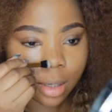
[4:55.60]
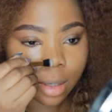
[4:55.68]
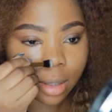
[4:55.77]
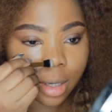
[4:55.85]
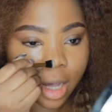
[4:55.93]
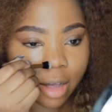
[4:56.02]

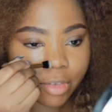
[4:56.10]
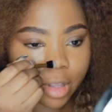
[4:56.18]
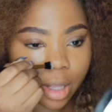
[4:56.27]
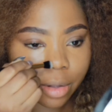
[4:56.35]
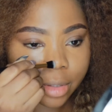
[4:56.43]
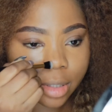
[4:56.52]
carving
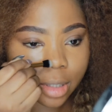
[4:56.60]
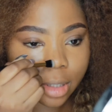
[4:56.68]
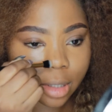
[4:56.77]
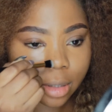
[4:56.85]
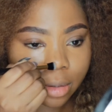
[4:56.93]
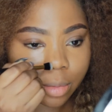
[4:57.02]
out
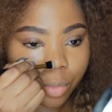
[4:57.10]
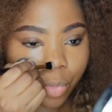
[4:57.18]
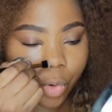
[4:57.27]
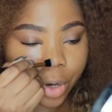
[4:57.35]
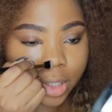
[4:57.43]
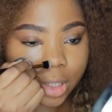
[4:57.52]
the
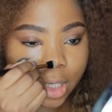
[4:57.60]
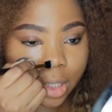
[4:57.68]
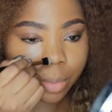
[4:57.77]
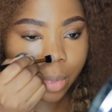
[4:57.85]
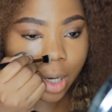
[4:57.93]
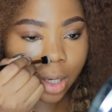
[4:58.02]

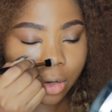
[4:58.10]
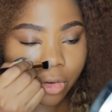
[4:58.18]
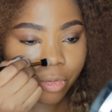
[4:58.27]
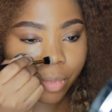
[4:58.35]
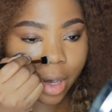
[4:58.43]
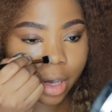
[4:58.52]
pointed part
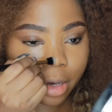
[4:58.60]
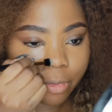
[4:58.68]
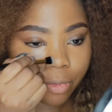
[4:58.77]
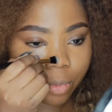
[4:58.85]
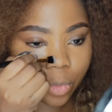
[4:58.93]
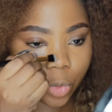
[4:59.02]
of my
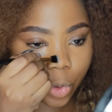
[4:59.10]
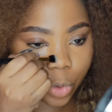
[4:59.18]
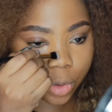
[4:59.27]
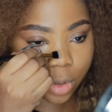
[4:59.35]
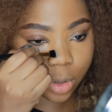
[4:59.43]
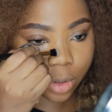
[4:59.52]

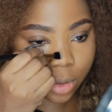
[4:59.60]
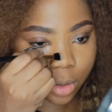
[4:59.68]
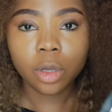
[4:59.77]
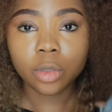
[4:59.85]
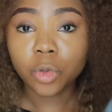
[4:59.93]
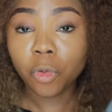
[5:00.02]
nose.
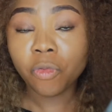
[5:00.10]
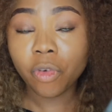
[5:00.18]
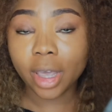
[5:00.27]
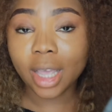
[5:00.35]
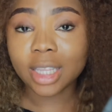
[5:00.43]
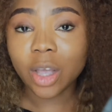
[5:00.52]
Don't
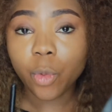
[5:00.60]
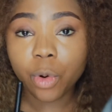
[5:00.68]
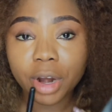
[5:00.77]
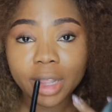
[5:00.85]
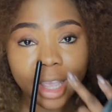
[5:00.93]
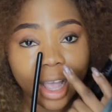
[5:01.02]
forget that we
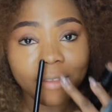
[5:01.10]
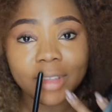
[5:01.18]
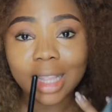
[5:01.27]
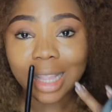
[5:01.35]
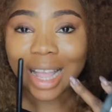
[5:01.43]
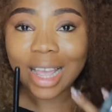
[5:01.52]
already have
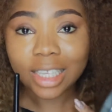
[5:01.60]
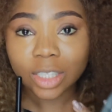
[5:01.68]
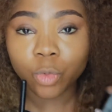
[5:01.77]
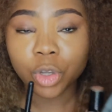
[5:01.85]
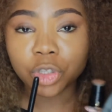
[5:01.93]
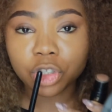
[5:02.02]
the
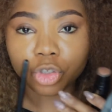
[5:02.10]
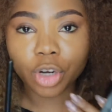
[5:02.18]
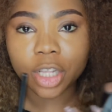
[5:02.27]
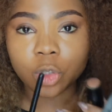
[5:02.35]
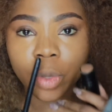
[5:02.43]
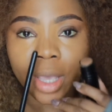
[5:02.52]
lines. We're just
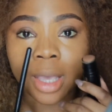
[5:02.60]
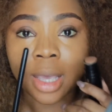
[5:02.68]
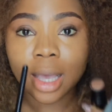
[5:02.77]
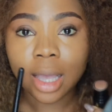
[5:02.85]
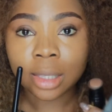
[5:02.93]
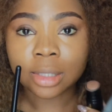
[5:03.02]
trying to
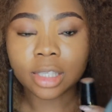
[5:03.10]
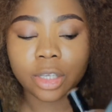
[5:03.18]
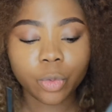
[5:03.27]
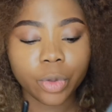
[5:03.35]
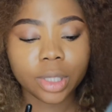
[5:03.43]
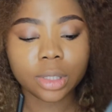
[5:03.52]
enhance
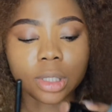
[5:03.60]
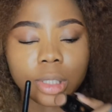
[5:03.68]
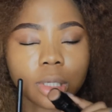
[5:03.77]
it with the